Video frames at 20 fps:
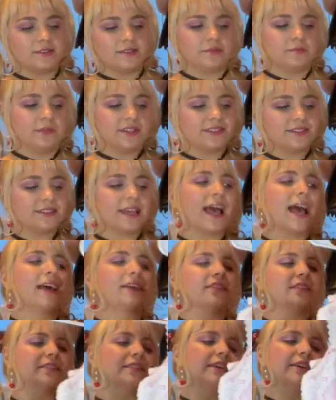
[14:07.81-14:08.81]
and
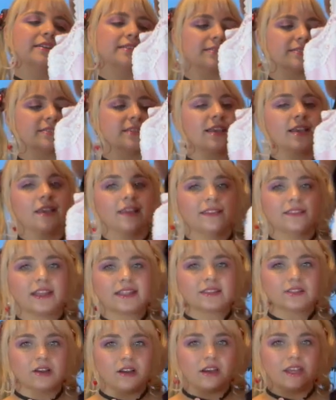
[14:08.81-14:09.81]
mistagged things
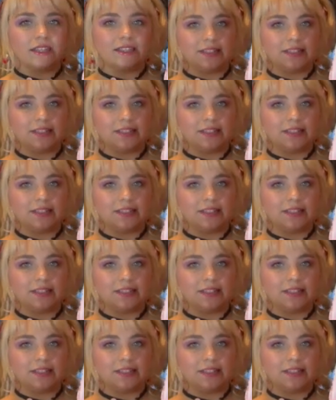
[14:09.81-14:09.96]
that's on